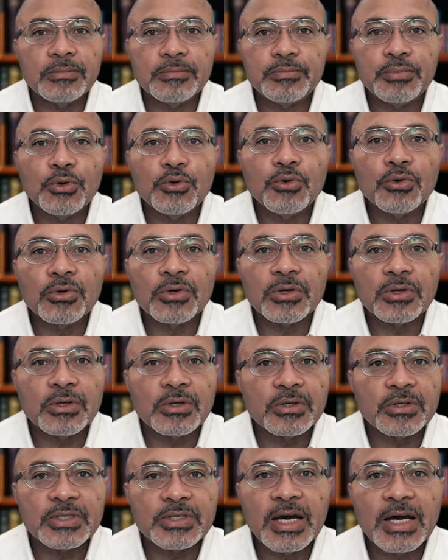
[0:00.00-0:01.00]

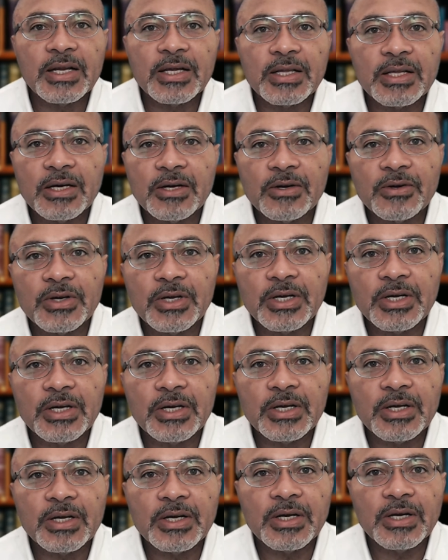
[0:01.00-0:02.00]
poor sanitary
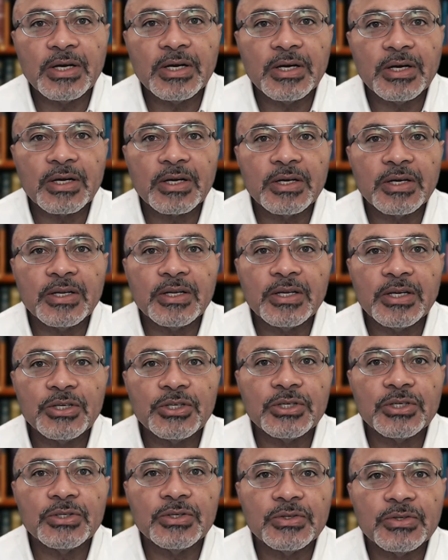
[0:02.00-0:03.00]

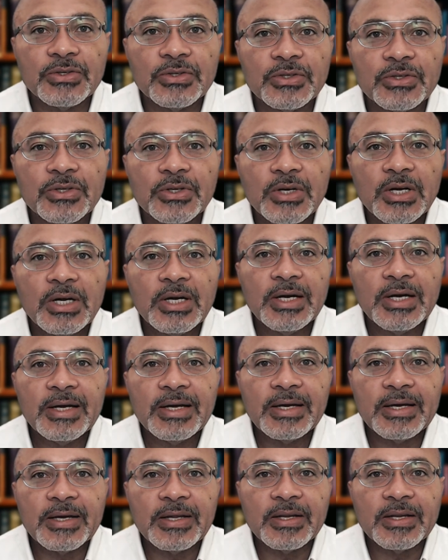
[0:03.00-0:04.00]
conditions
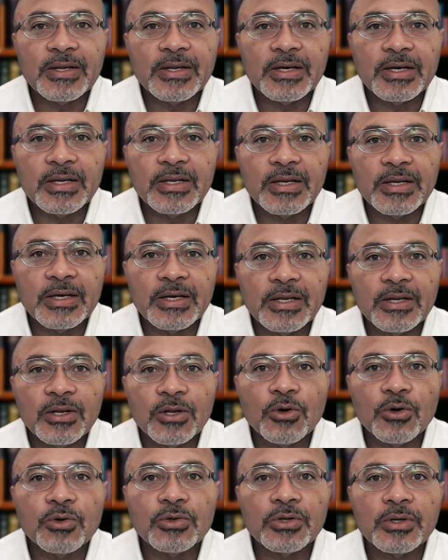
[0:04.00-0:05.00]

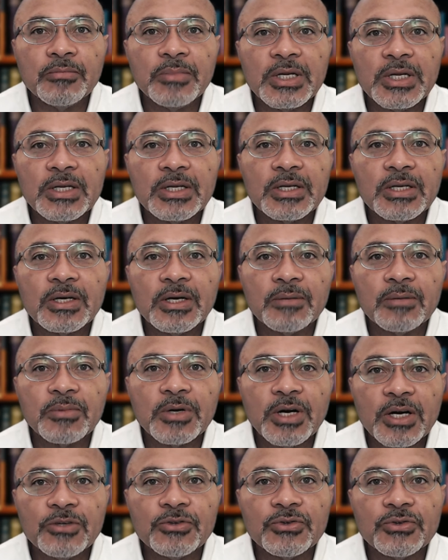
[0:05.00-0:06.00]
in low to middle income
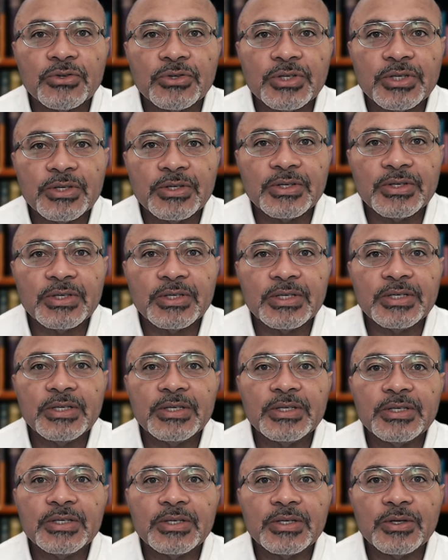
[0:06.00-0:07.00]
countries.
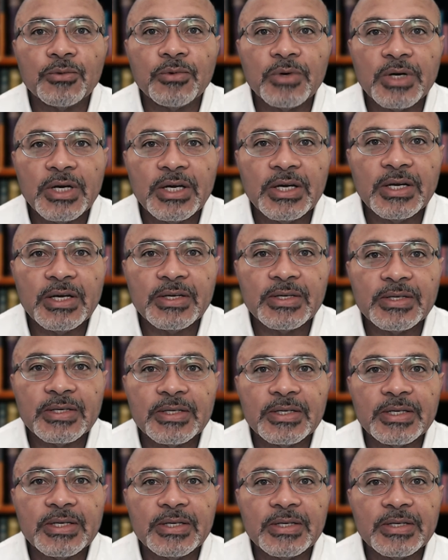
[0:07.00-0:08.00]
These are the ways
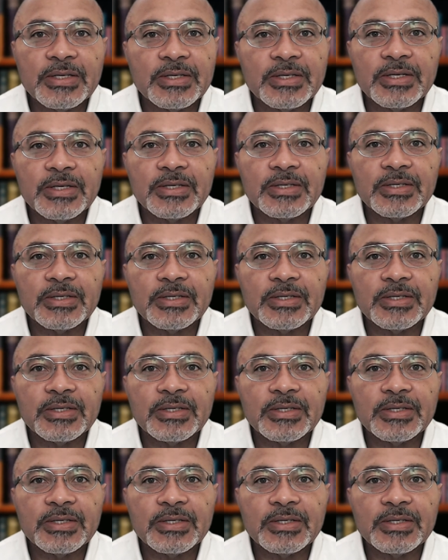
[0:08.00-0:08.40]
these